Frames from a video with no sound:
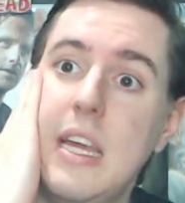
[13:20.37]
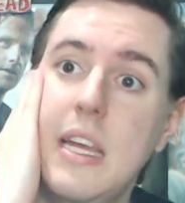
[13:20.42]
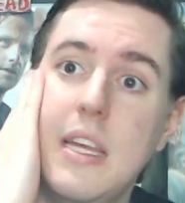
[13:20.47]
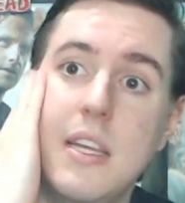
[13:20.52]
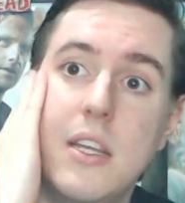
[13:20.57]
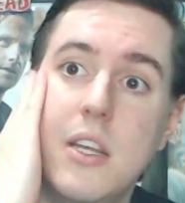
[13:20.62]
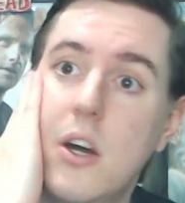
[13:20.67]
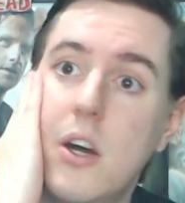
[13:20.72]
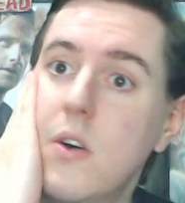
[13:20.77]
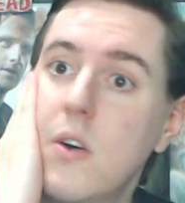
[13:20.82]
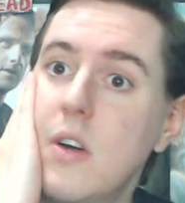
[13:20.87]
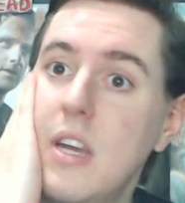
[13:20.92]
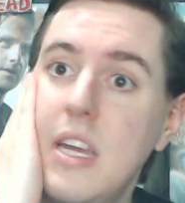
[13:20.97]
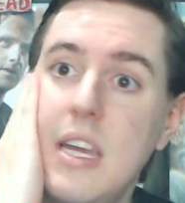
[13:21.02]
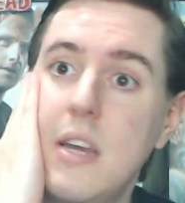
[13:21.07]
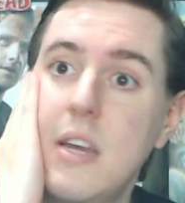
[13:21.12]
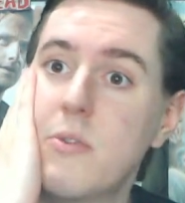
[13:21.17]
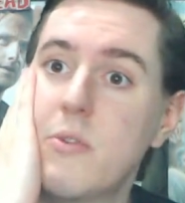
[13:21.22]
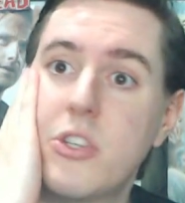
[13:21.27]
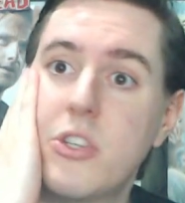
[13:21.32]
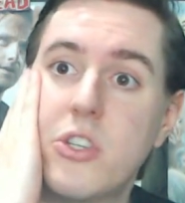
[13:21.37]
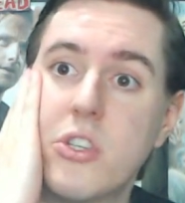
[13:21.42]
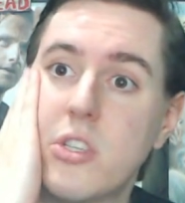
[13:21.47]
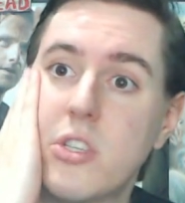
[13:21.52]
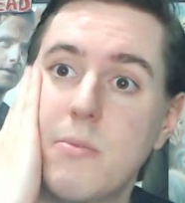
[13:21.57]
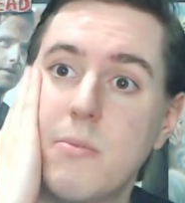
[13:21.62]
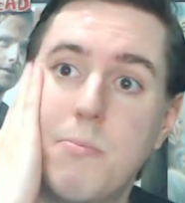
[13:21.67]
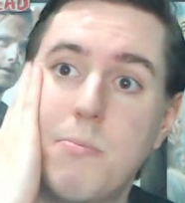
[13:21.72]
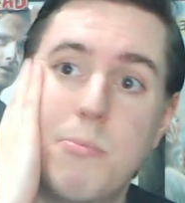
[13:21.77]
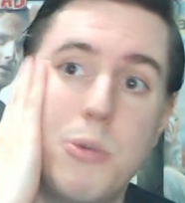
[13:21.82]
You know, it was
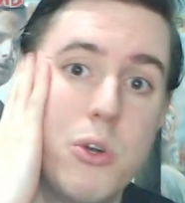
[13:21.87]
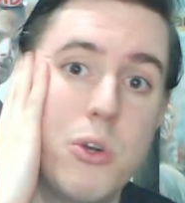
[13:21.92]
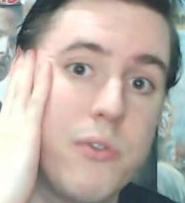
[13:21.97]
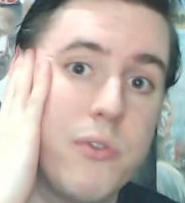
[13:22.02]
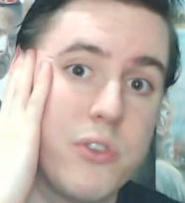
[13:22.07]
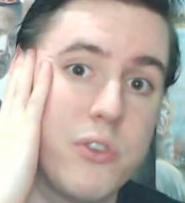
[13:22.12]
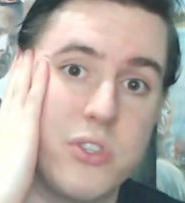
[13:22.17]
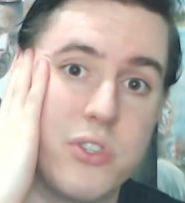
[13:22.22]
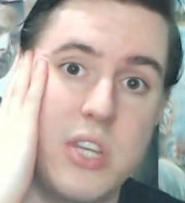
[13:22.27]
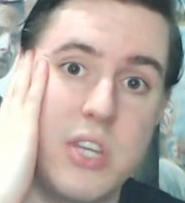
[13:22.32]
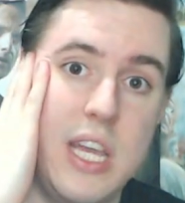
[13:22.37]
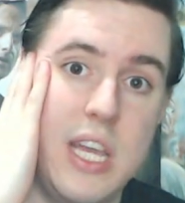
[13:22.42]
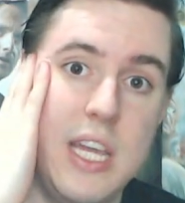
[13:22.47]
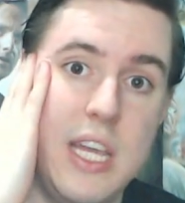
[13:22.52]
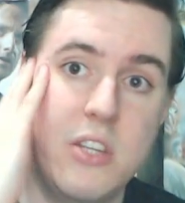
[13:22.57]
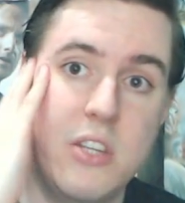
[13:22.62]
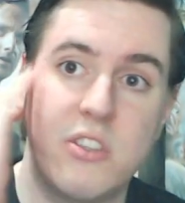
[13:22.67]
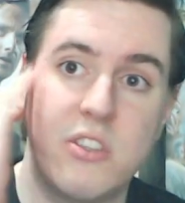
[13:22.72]
just beautiful scene.